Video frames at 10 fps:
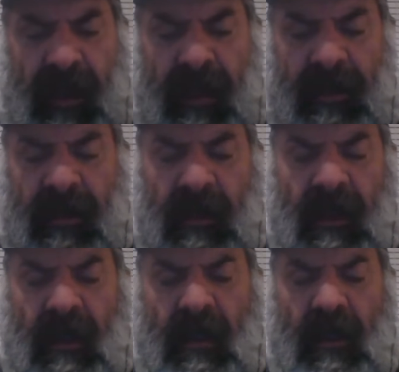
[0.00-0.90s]
And
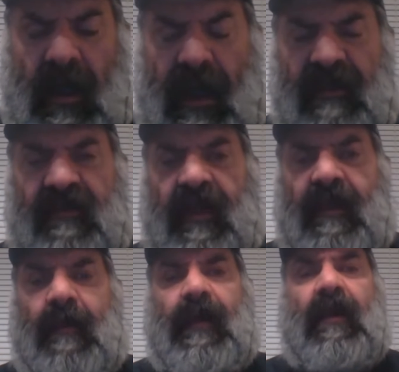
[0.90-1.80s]
I
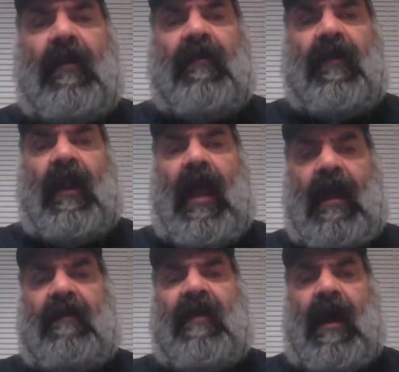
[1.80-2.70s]
say that because a
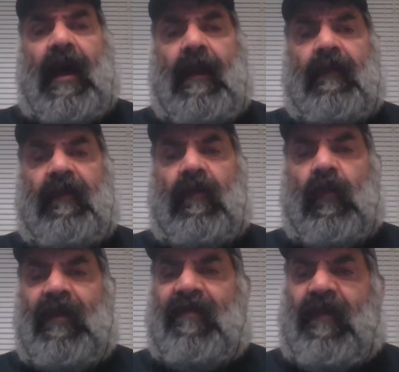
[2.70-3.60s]
lot of times
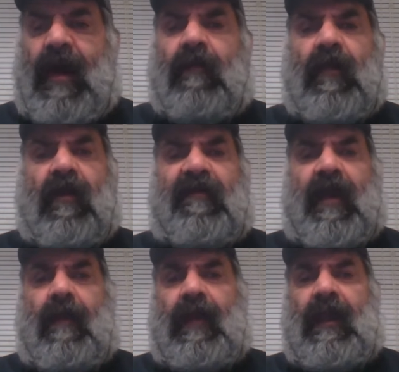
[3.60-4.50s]
we fight with our
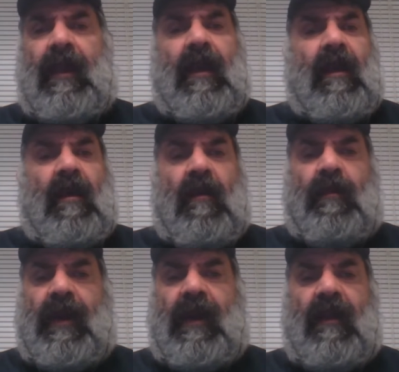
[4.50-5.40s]
family,
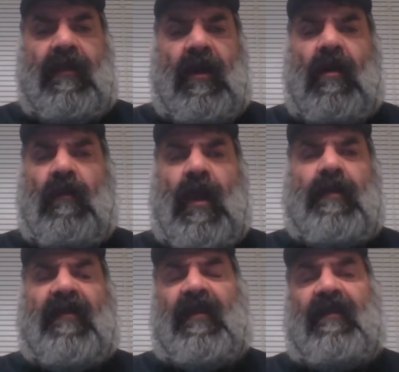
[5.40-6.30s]
but there are
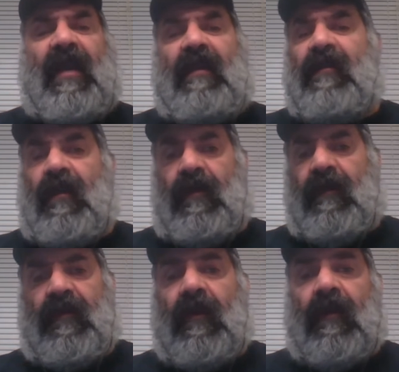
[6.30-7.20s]
representation on
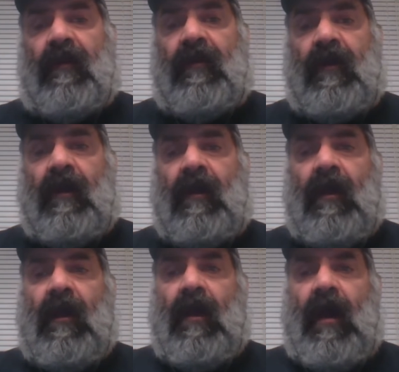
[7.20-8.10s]
this earth,
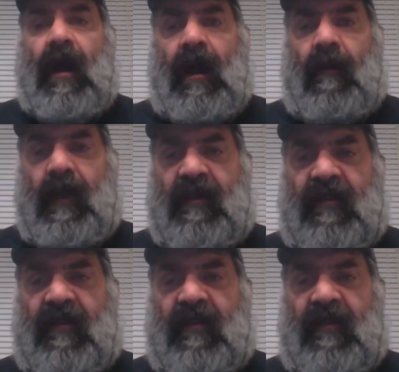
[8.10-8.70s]
um,